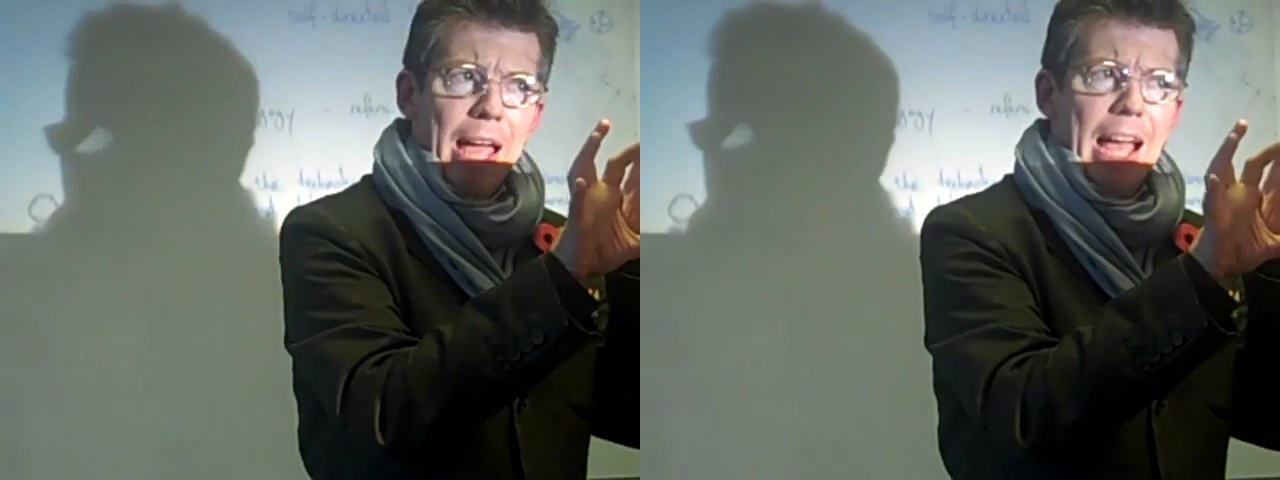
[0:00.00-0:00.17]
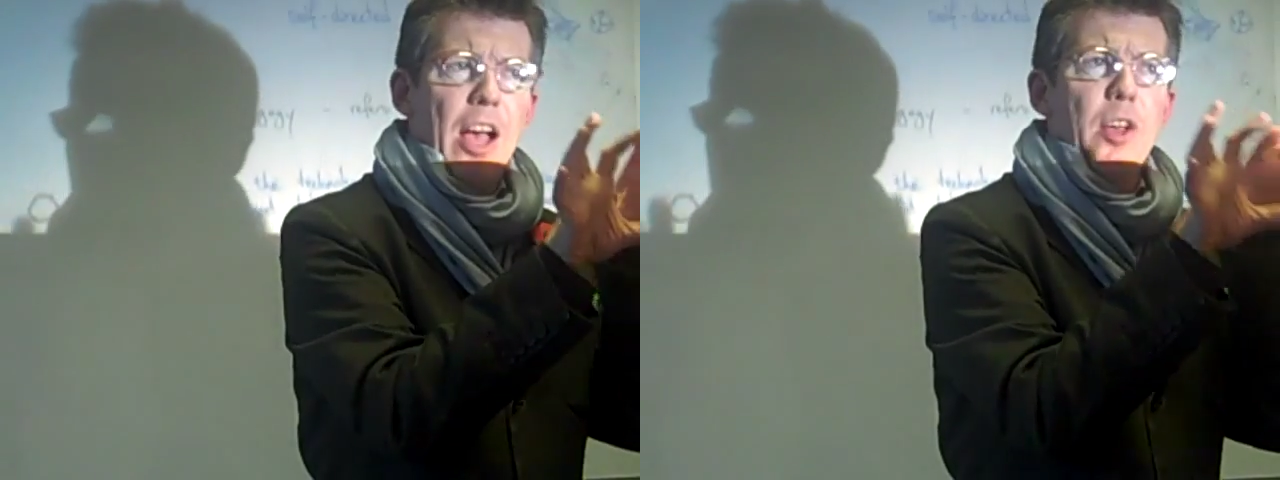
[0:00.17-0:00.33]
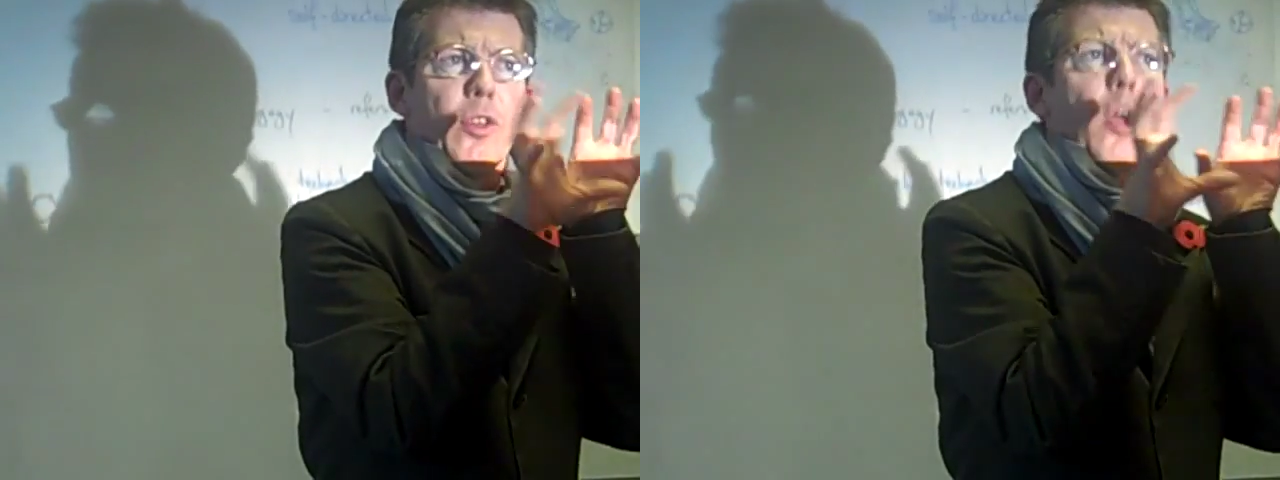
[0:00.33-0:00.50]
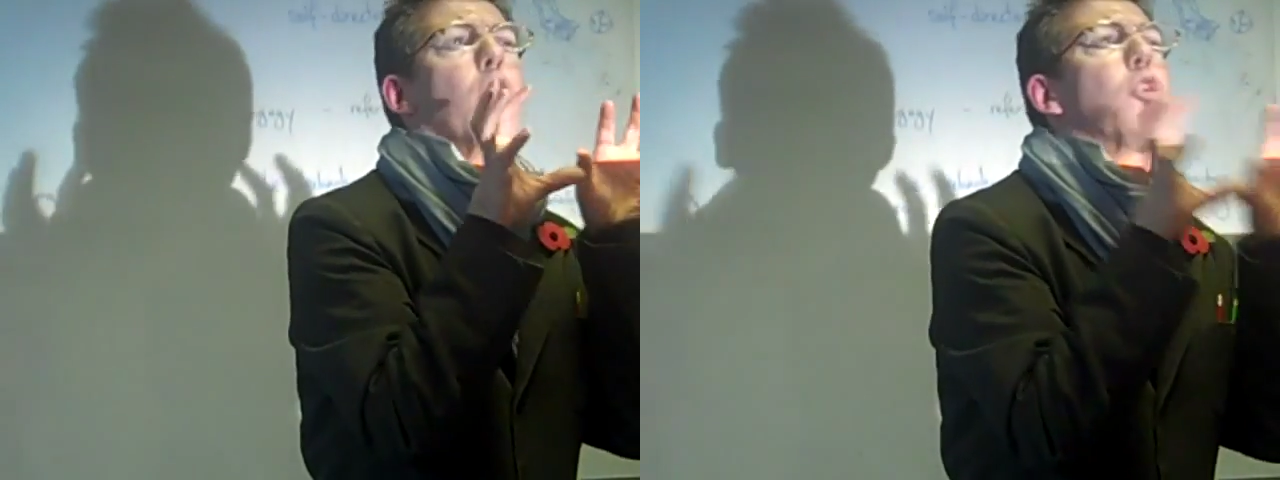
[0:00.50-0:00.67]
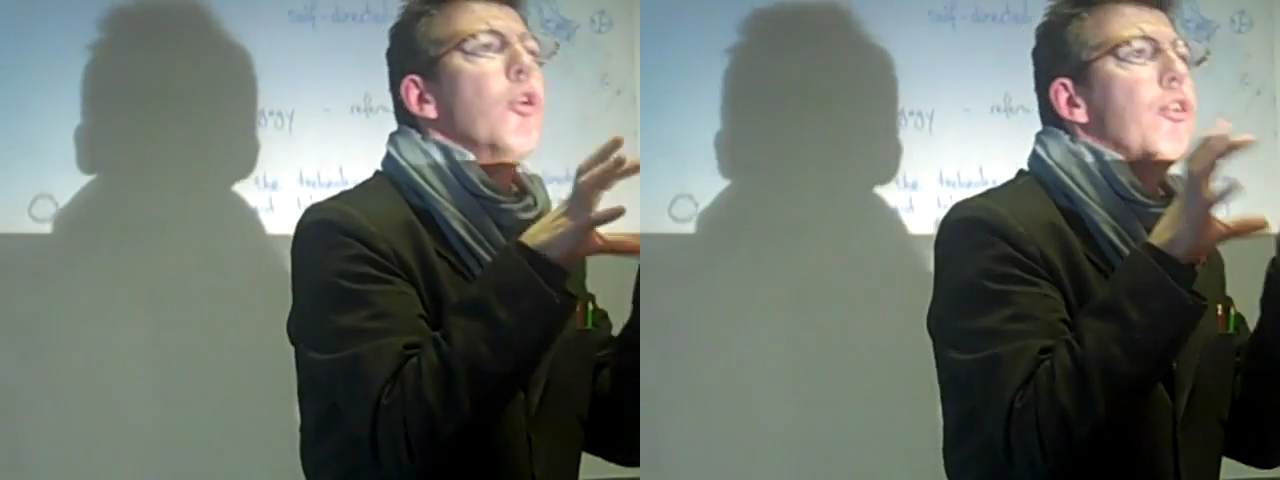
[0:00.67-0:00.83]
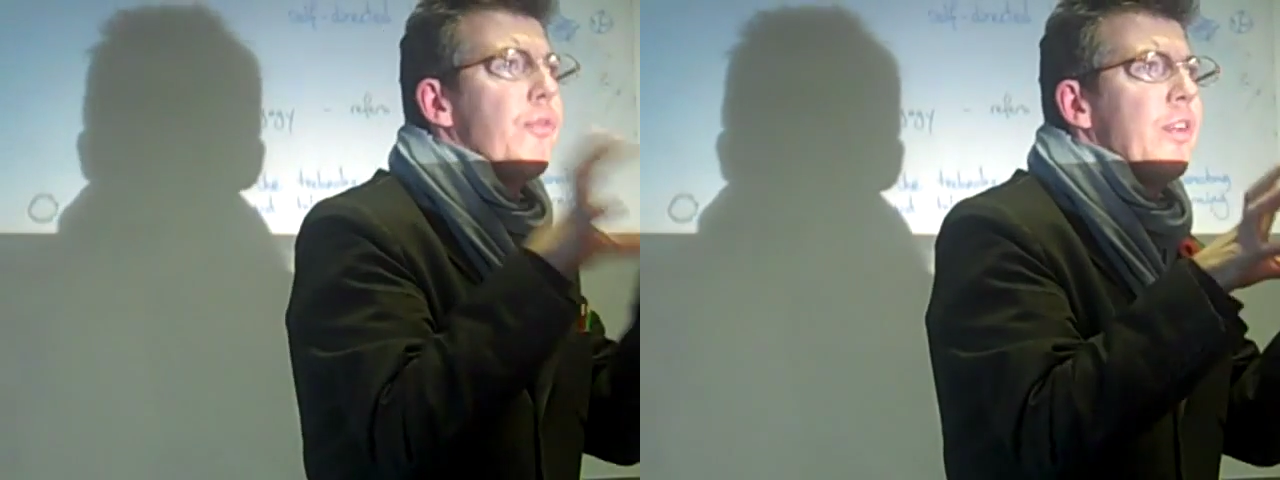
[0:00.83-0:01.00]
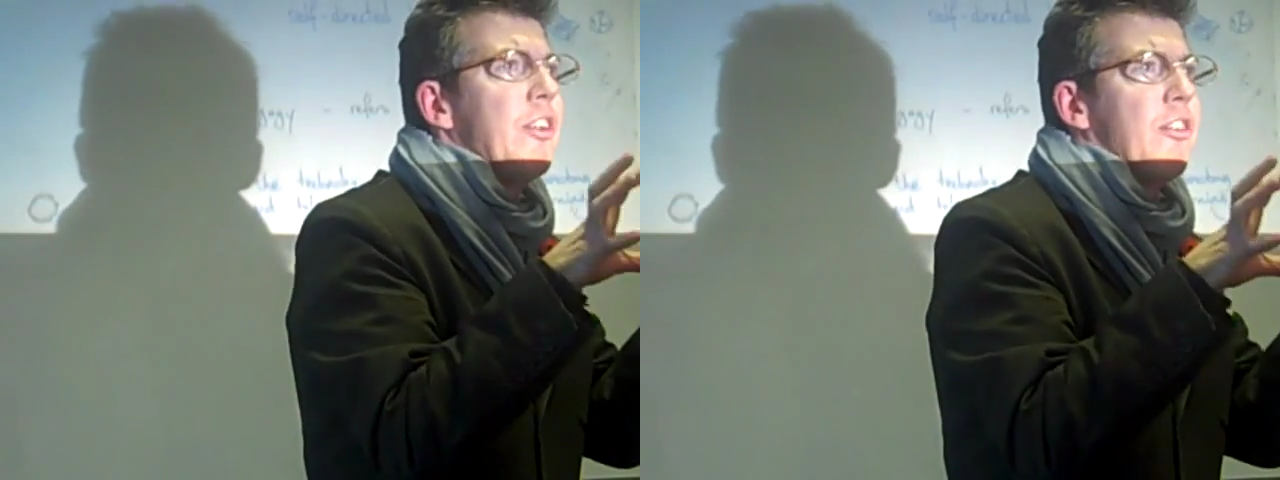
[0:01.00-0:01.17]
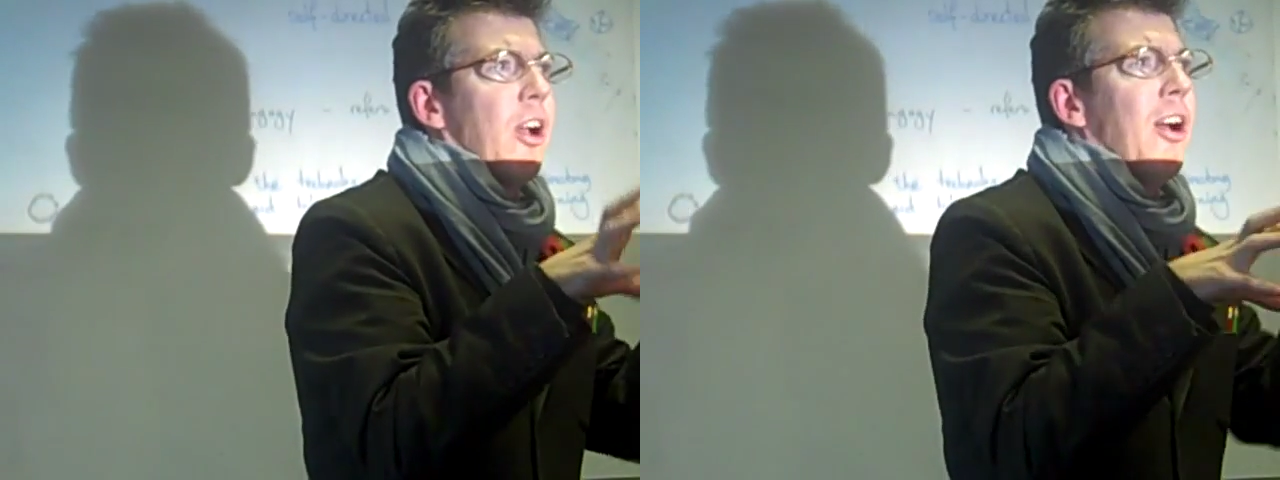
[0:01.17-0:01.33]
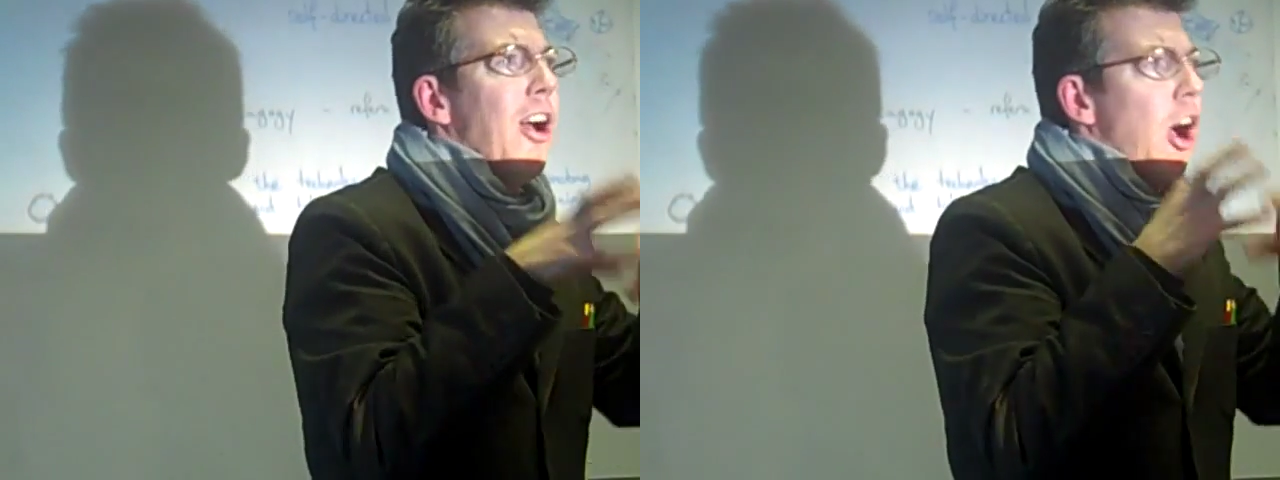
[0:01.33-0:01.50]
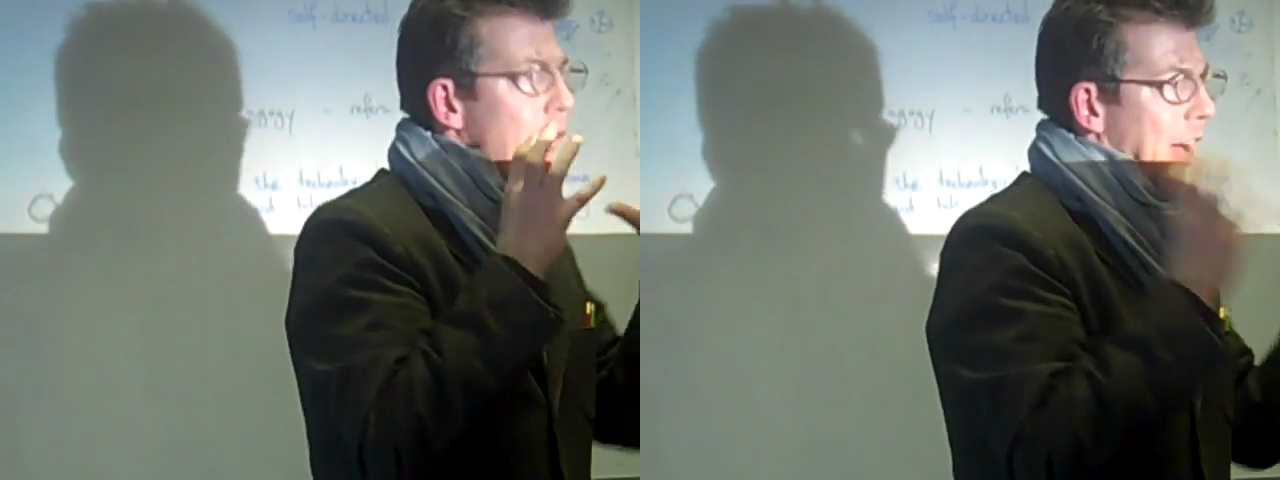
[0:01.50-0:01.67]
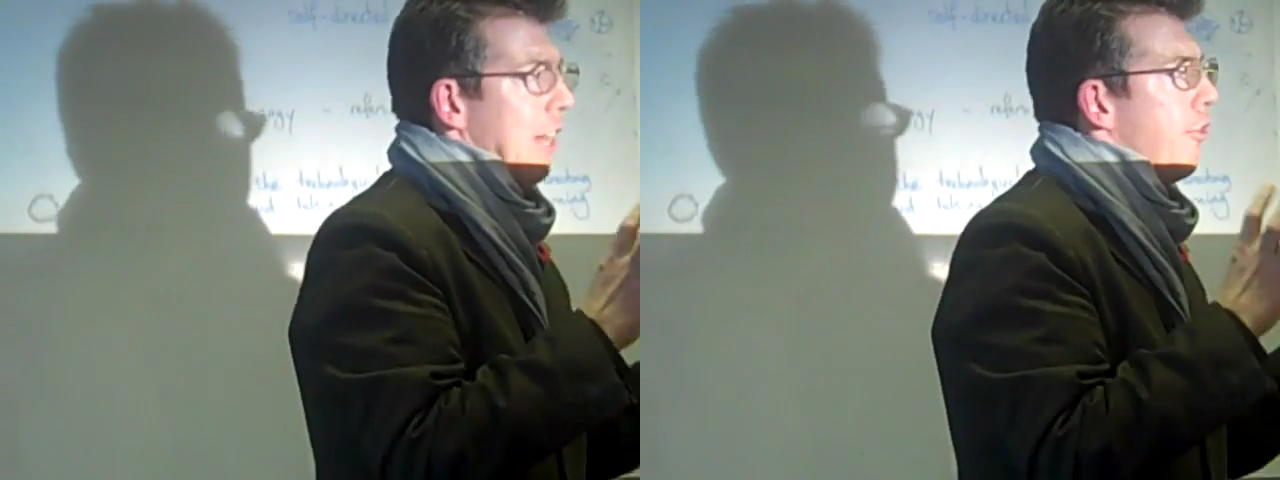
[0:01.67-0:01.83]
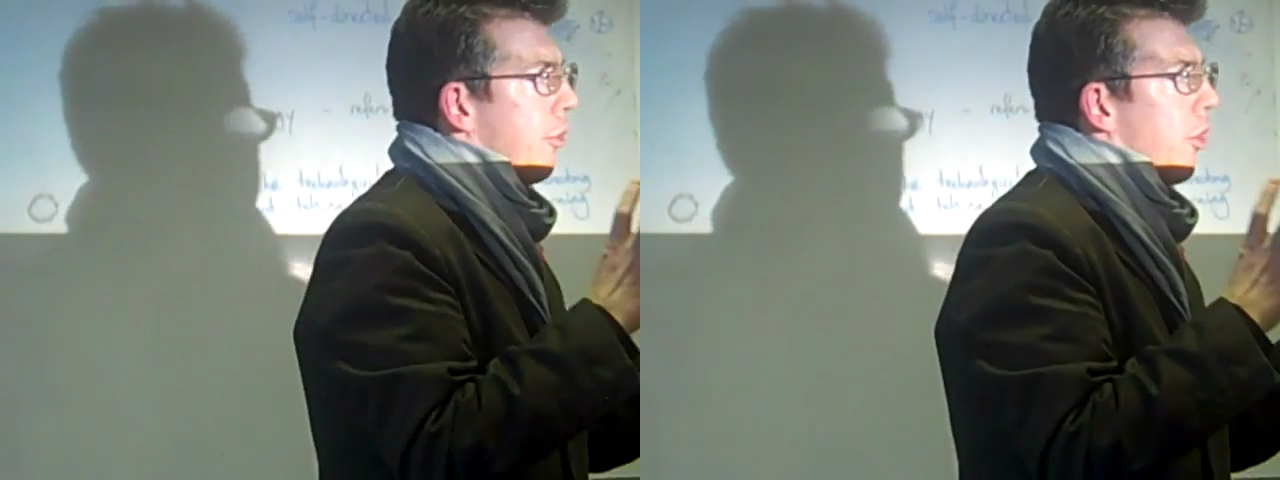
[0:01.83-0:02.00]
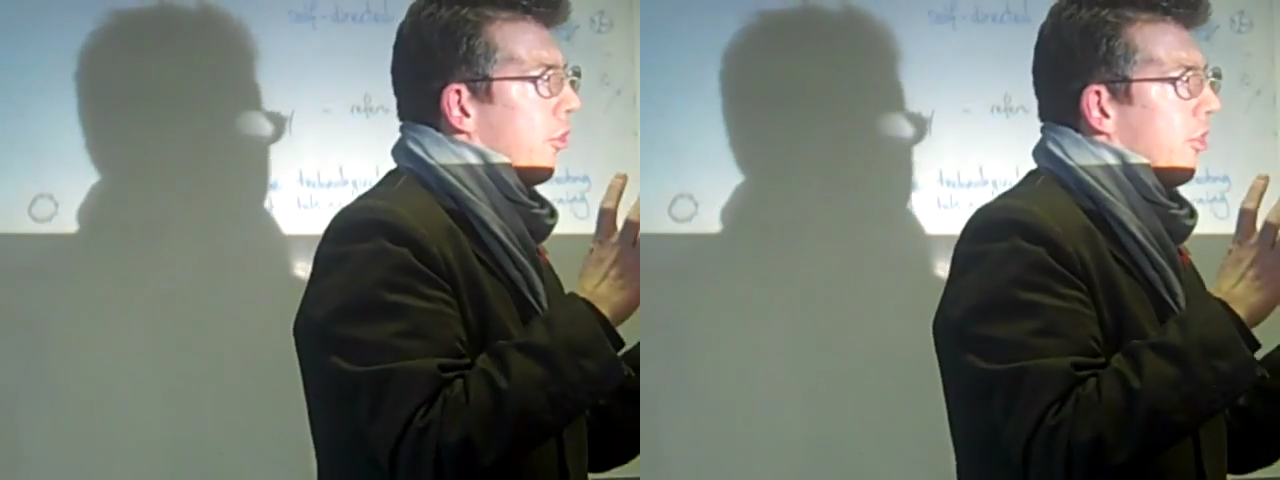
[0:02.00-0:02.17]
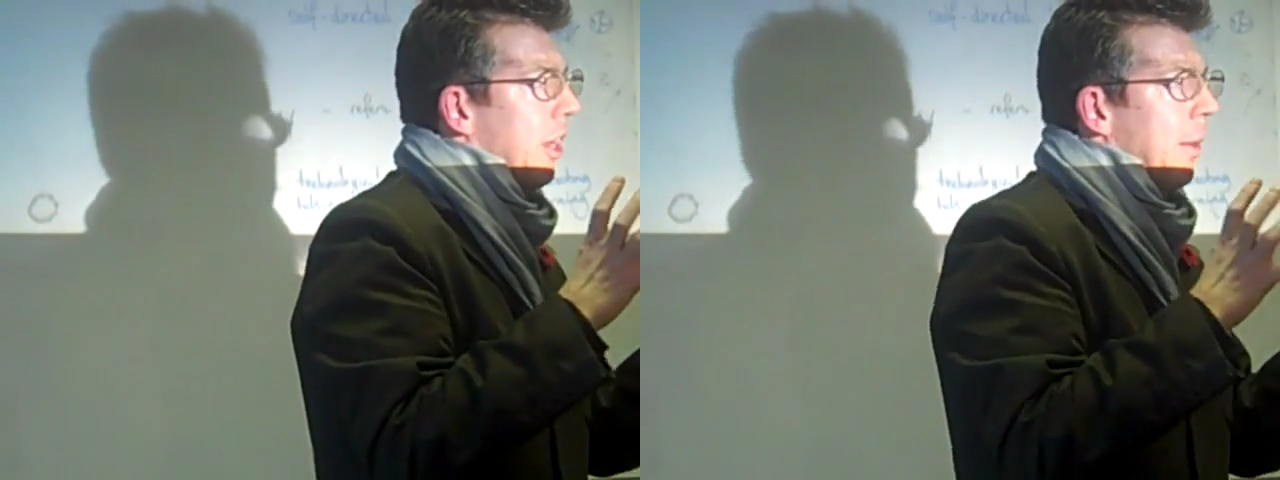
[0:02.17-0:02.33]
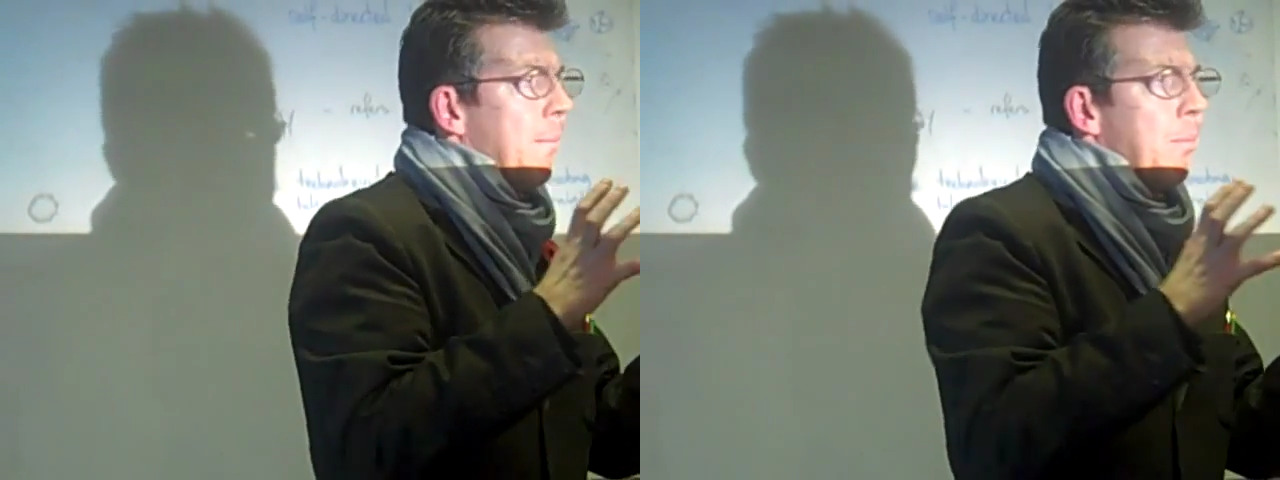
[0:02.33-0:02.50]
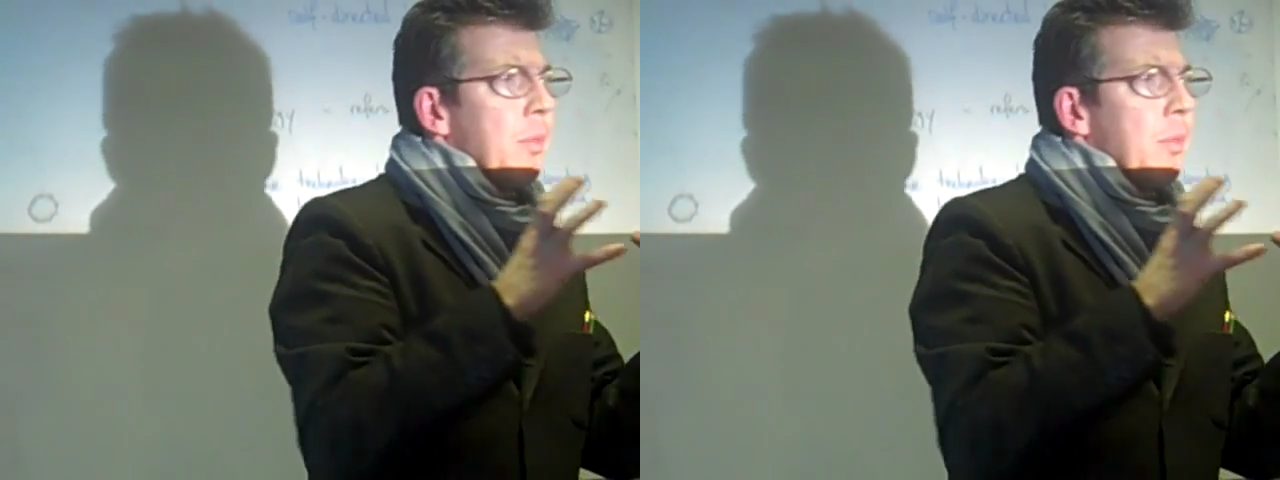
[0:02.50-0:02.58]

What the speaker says: as a good feature of andragogy?